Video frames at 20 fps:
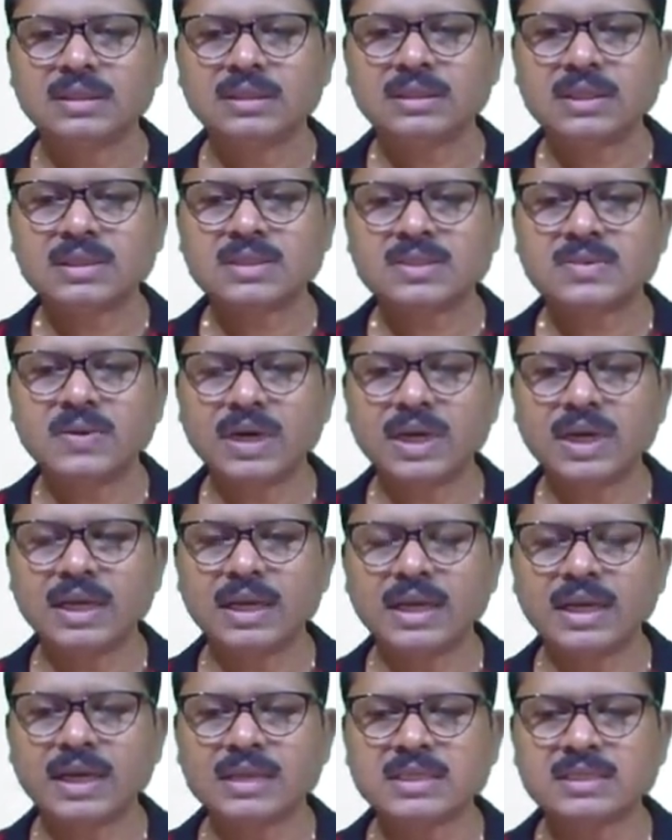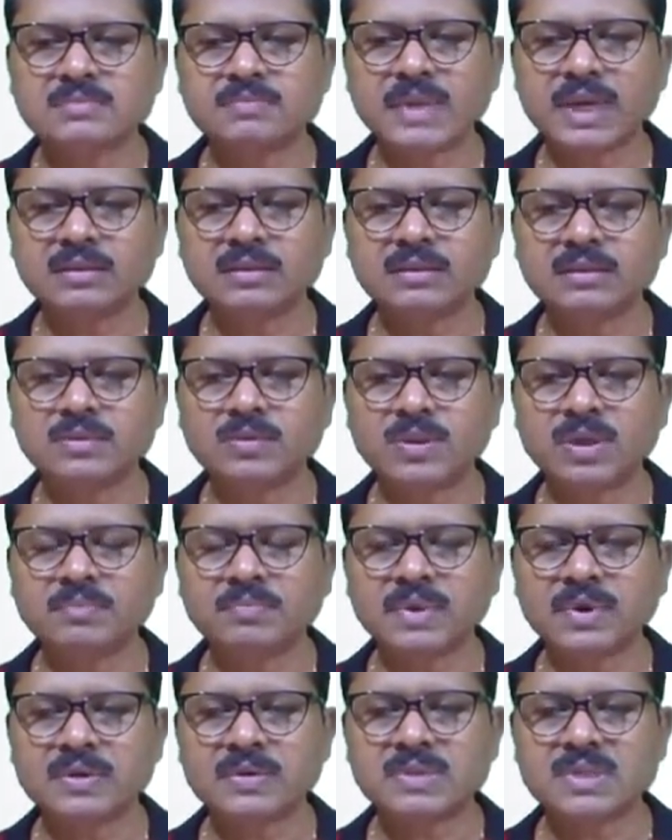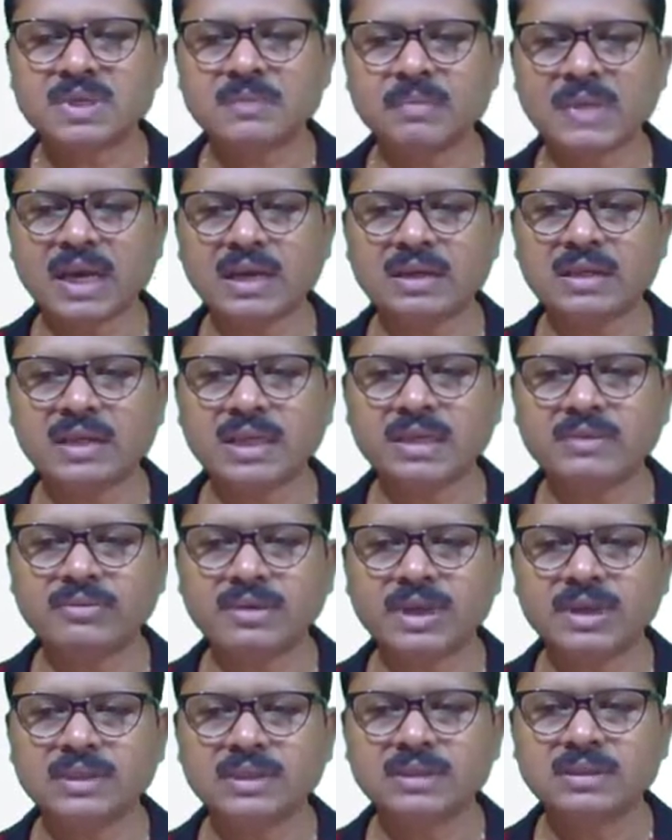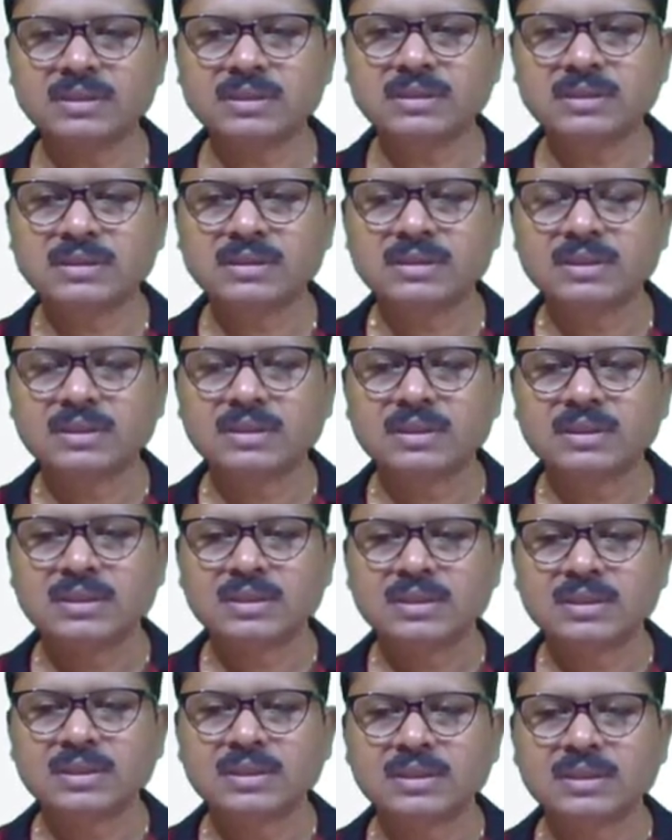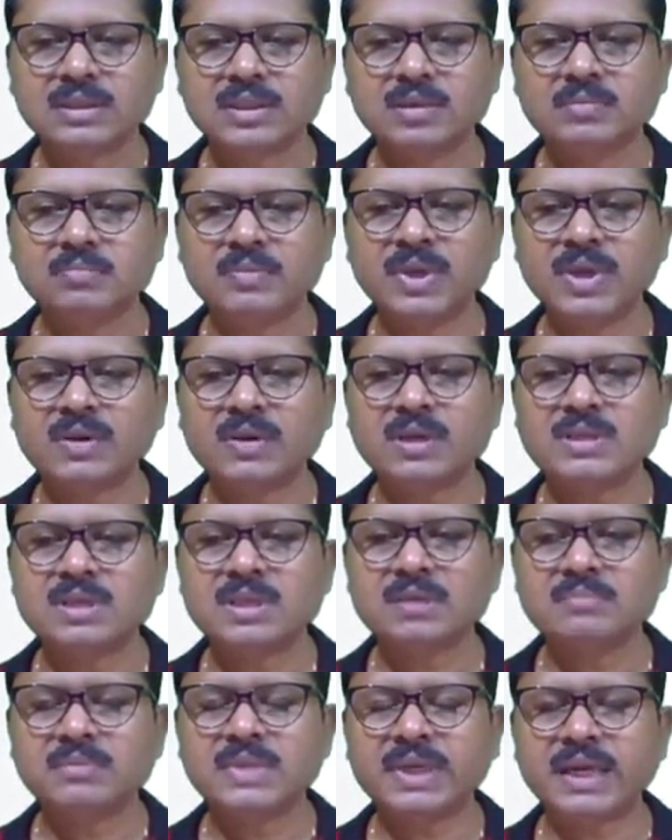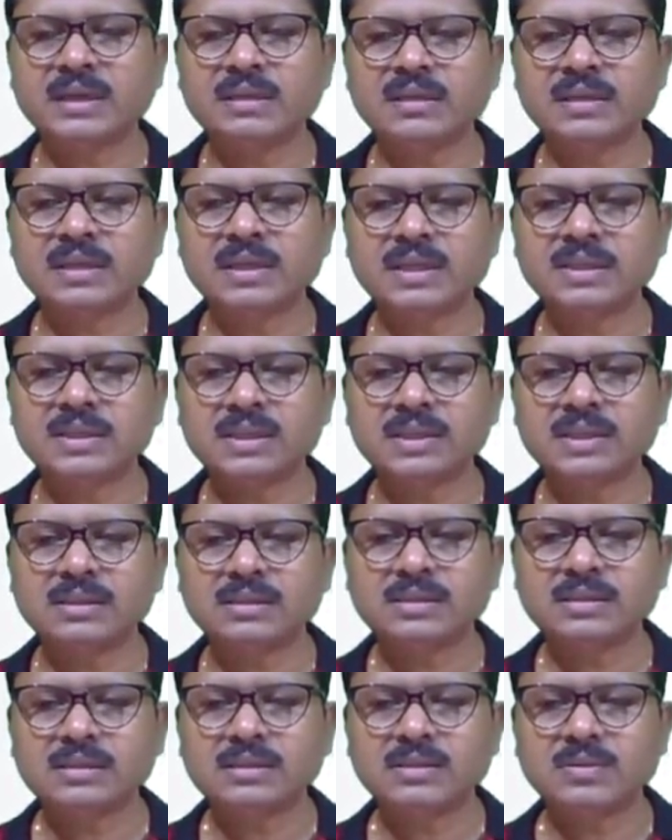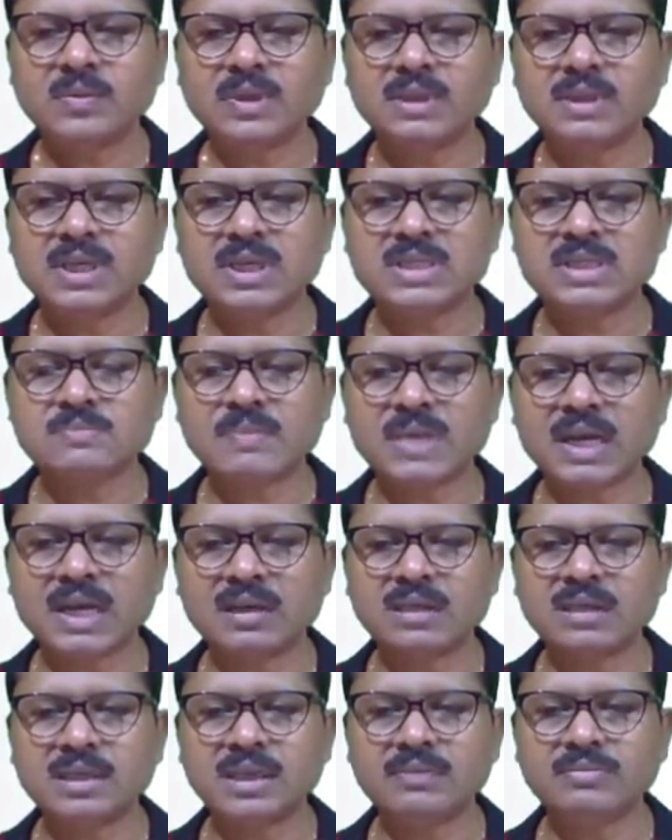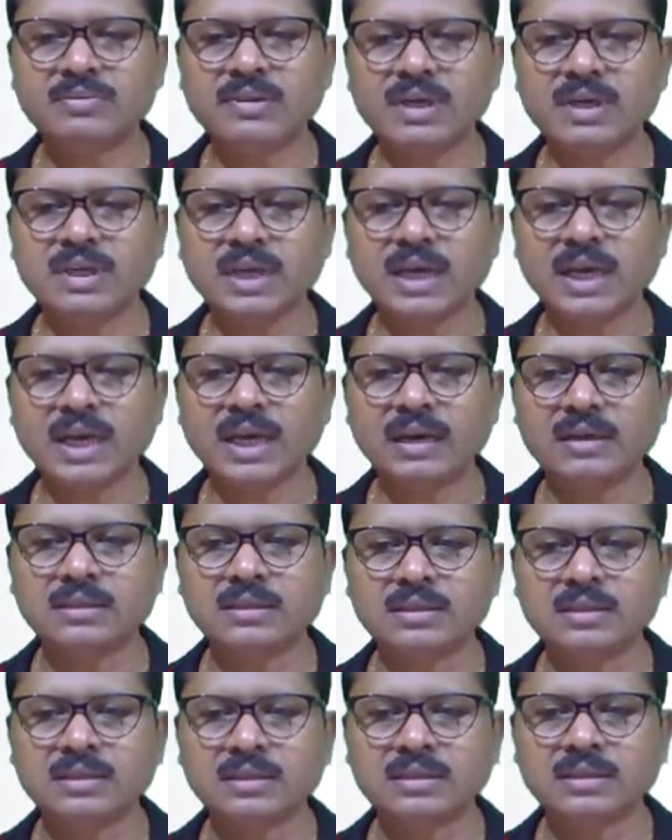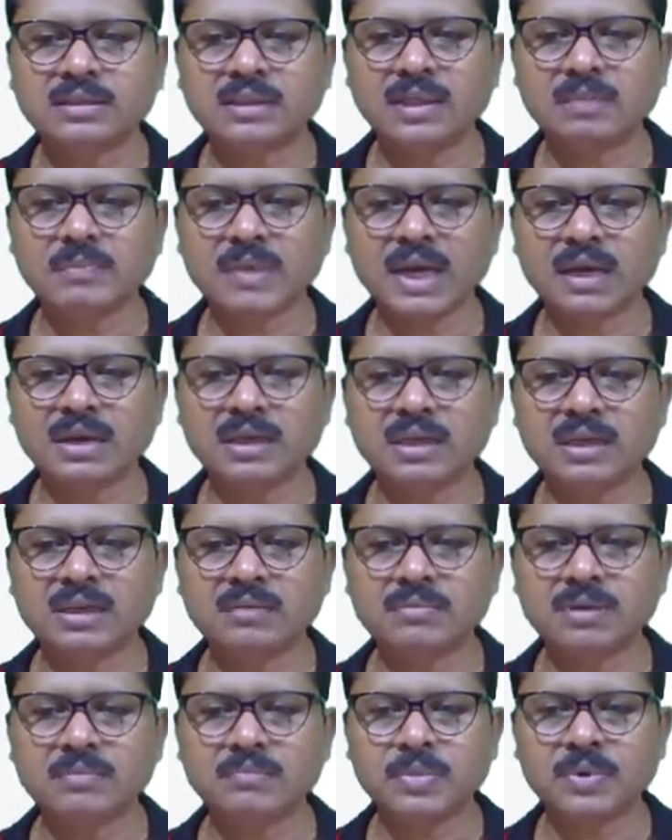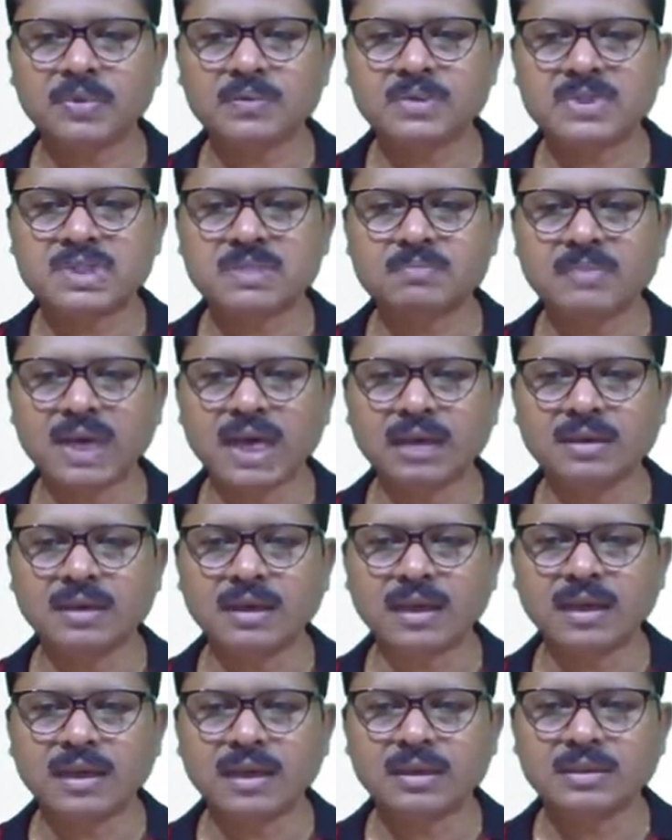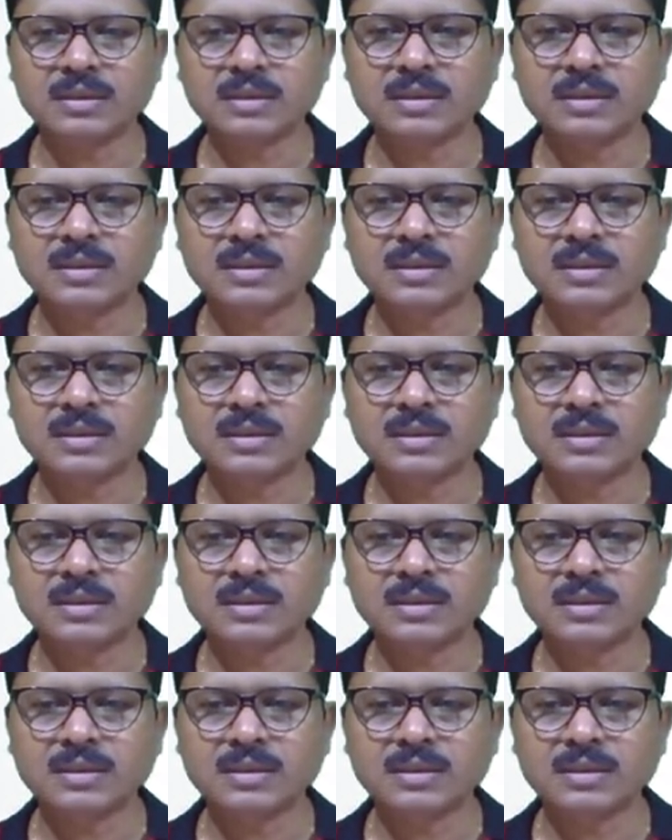This coil arrangement will produce a magnetic field. Because of the interaction with this magnetic field and the magnetic field produced by the